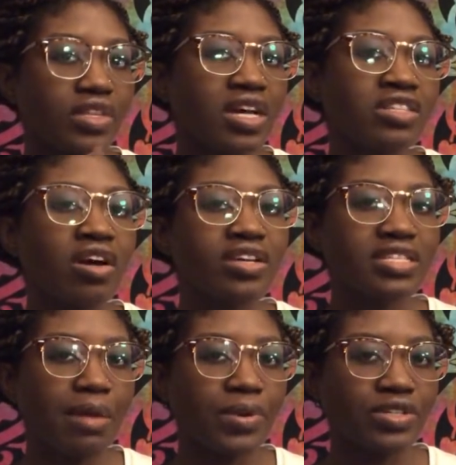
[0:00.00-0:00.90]
As long
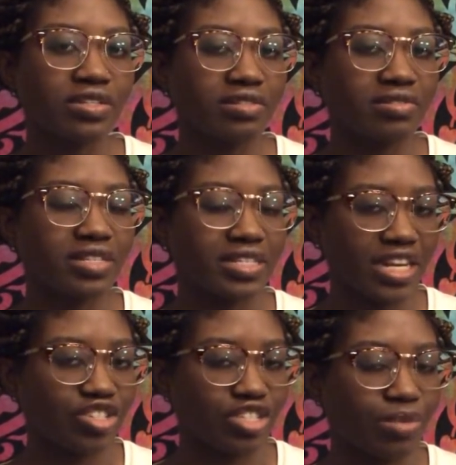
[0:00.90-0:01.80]
as that person is
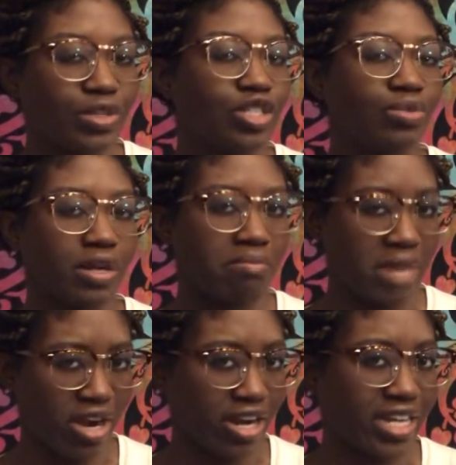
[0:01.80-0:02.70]
actually someone you want to
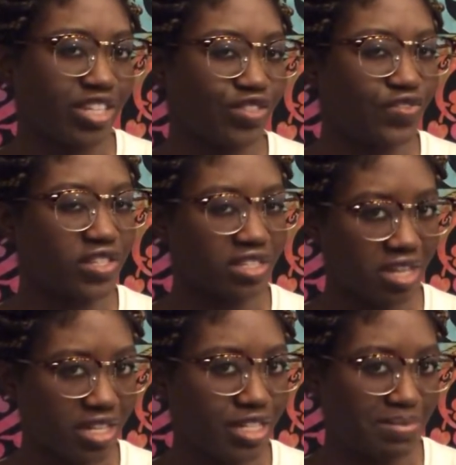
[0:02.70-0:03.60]
marry and you've
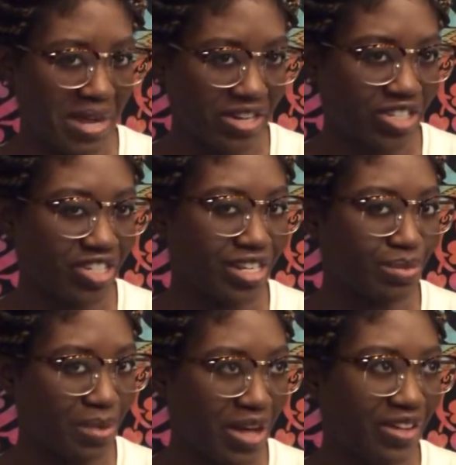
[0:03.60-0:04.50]
discussed marriage
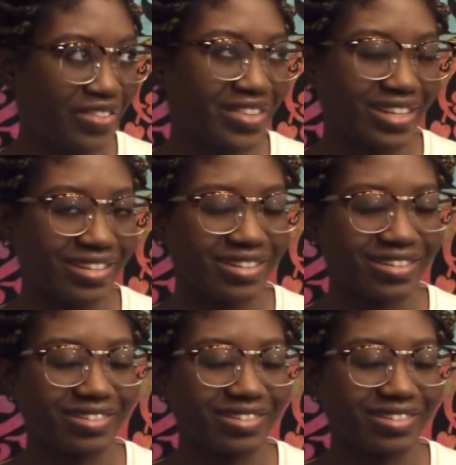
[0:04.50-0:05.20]
as well, then